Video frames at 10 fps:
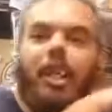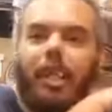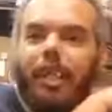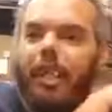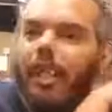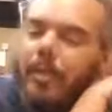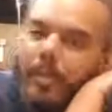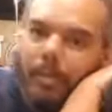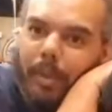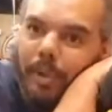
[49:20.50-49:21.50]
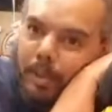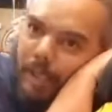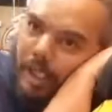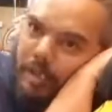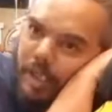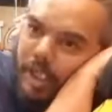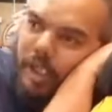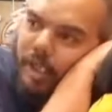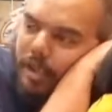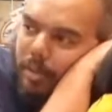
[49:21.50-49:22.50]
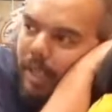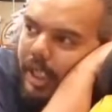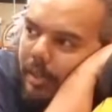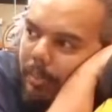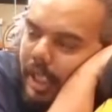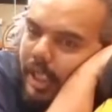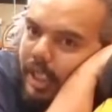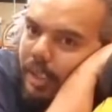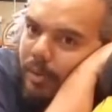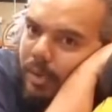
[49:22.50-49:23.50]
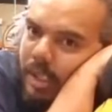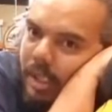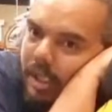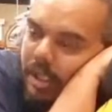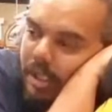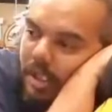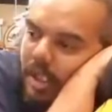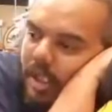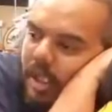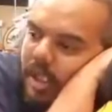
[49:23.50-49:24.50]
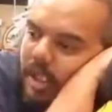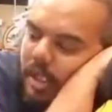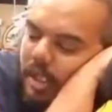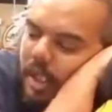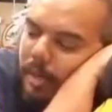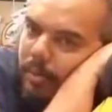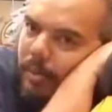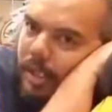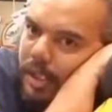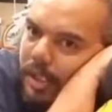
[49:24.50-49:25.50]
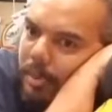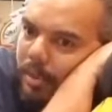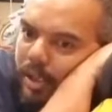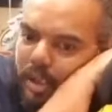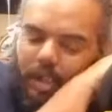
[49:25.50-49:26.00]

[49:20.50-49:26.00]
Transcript: Anything, keep it mostly bike related or bike-ish related. I am falling asleep on this